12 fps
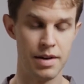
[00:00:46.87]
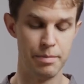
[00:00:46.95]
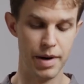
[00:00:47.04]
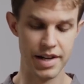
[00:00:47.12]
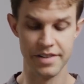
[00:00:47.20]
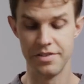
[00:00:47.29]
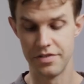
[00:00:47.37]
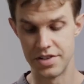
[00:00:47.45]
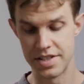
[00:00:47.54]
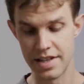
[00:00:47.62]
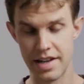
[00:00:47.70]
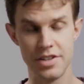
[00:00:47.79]
But if you've
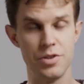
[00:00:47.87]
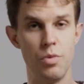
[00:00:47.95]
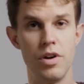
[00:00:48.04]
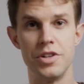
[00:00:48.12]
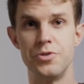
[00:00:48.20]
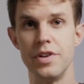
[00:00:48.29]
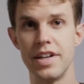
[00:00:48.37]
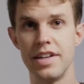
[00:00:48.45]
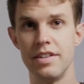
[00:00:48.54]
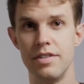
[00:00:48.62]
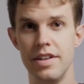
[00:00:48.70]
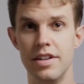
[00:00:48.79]
decided you want to drink
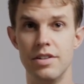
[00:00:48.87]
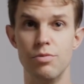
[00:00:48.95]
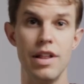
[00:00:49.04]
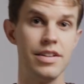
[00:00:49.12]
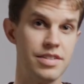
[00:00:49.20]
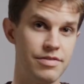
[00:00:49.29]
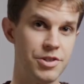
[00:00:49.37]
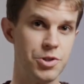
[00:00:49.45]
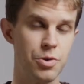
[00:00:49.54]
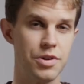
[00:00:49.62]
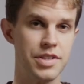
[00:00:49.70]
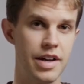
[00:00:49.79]
it in a relatively
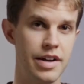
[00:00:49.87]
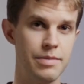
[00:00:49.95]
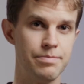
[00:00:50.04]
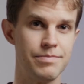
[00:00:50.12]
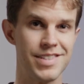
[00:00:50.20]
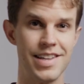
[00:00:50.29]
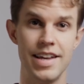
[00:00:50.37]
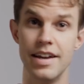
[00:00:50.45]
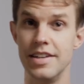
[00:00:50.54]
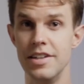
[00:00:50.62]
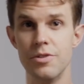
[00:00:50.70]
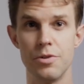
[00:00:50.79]
short time, say a
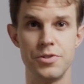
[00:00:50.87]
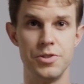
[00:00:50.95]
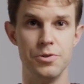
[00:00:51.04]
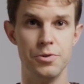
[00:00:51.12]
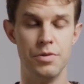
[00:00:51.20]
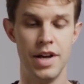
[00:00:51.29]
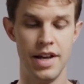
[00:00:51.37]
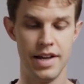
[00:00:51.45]
year or two,